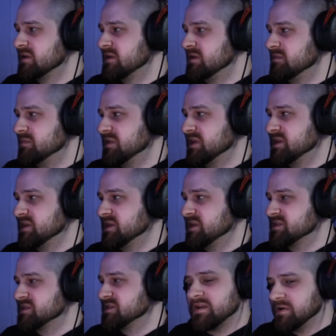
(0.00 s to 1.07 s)
because it had
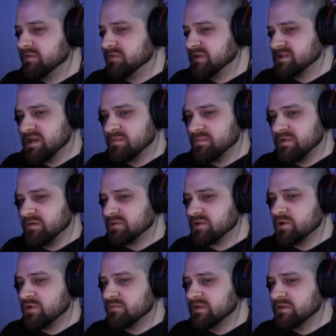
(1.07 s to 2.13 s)
perfect timing with
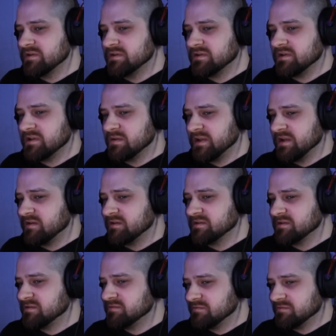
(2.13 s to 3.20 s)
COVID coming out
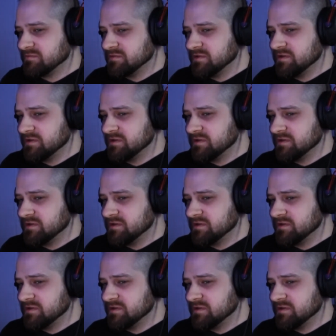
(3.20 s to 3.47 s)
literally